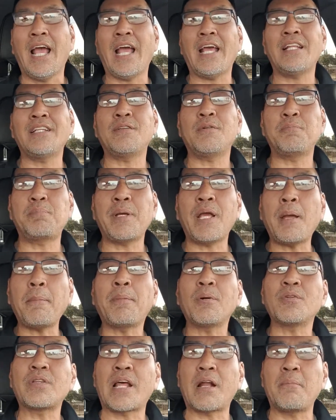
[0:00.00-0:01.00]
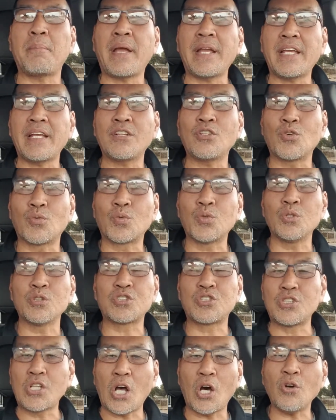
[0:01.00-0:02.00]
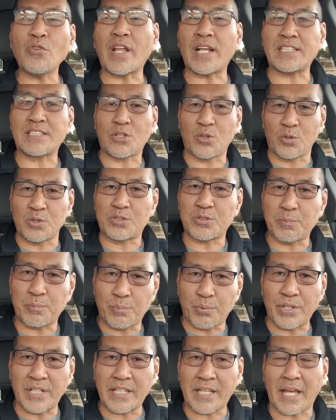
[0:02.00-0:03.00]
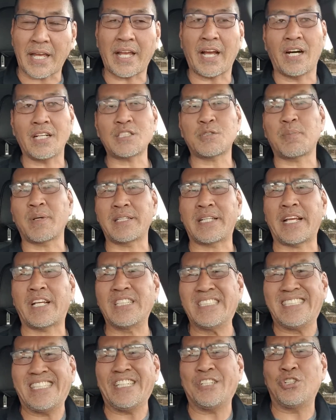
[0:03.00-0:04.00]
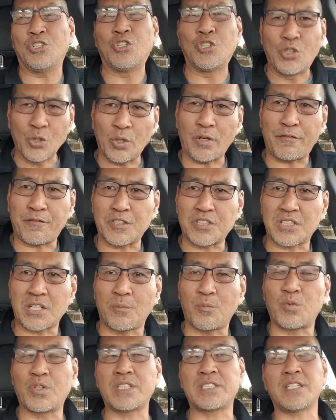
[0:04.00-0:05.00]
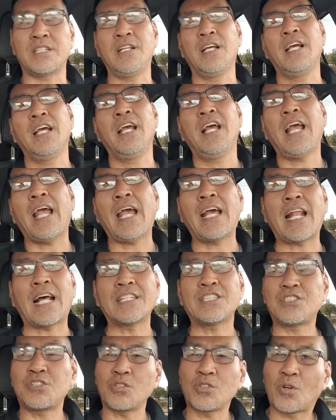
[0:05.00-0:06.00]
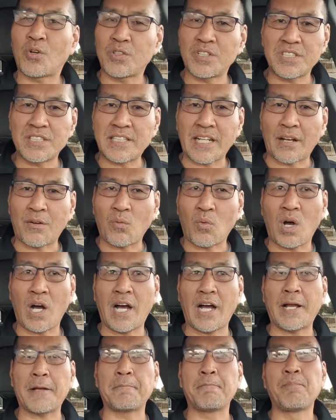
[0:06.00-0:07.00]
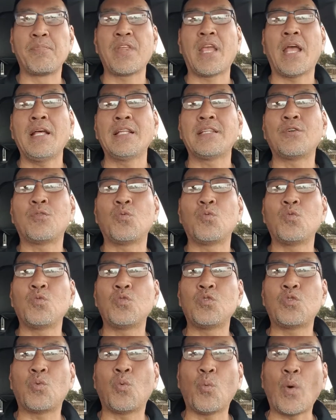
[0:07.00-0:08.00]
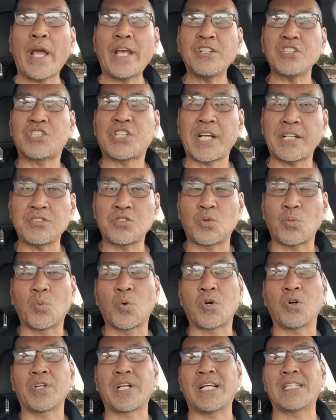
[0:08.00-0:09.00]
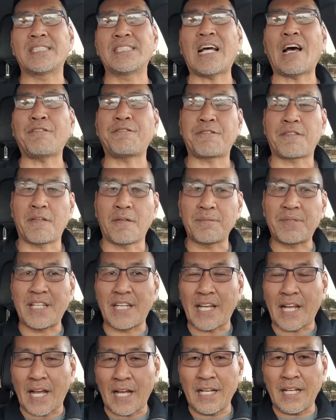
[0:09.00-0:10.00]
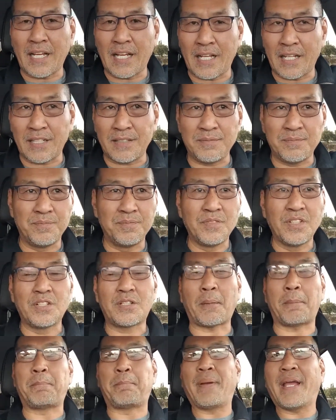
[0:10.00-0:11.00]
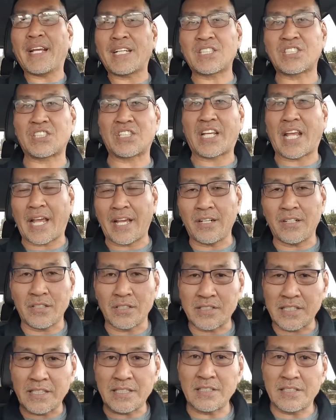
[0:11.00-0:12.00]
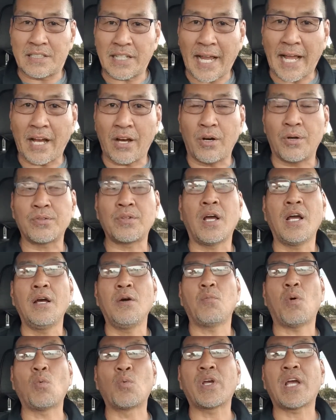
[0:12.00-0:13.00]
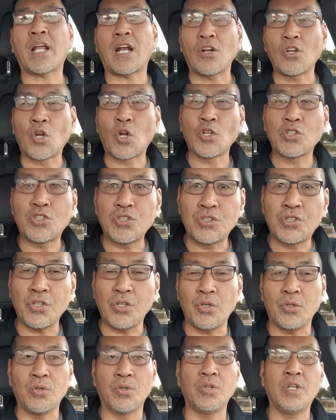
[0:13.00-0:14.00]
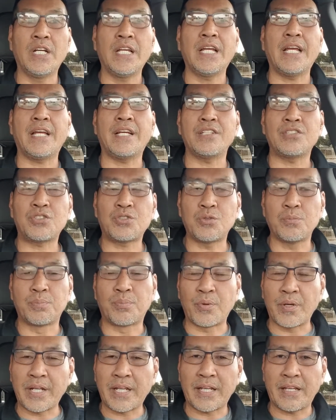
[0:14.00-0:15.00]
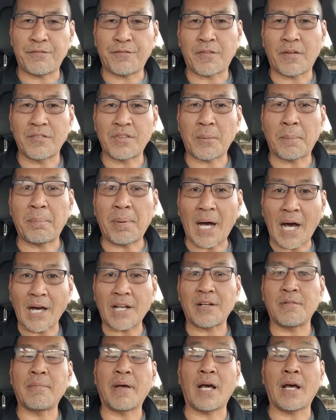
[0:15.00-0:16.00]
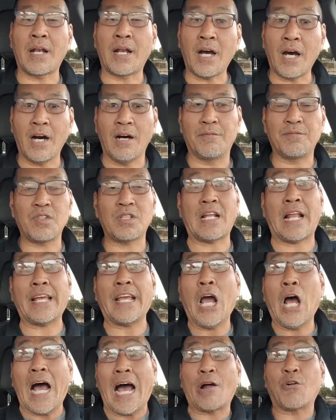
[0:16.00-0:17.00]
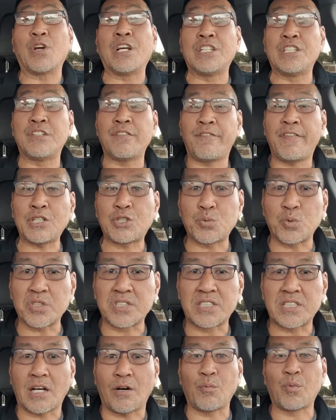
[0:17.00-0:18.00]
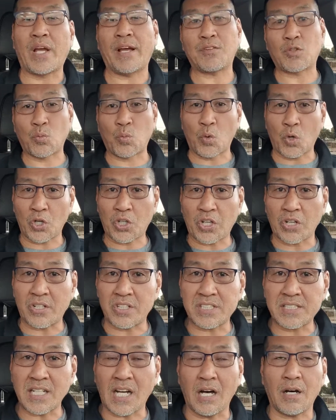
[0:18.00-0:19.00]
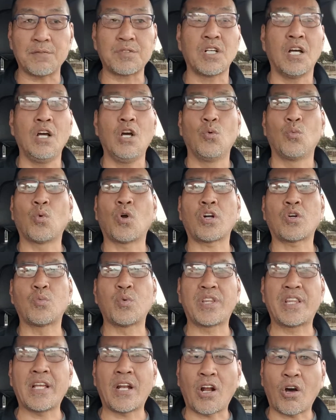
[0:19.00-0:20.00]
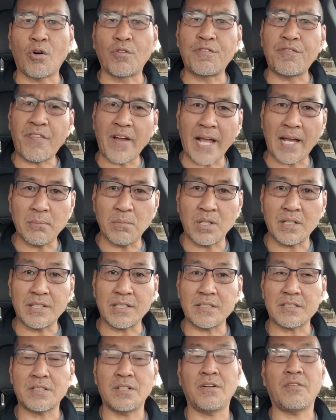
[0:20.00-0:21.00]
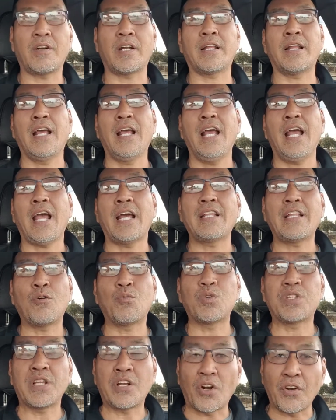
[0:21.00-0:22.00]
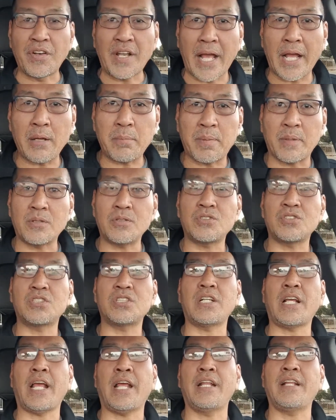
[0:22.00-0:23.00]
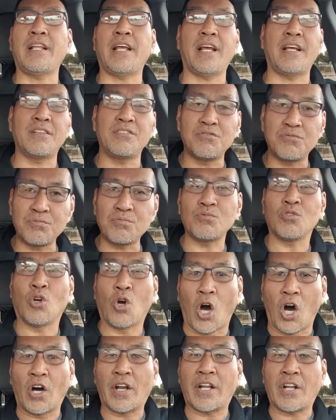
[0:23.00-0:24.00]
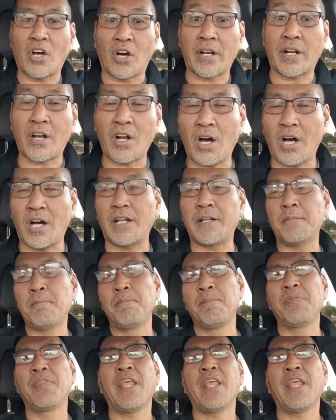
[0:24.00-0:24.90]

And the people that are making the rules know that it's going to bring chaos, but they continue to do it for some reason, and I still don't understand why the the way to change the world is not from the um, the big scale down. What we gotta learn to do is to bring it from the bottom and up, like our individual self. We have to work on ourselves, work within our own families, right, and then within our neighbors, and then on and on and on.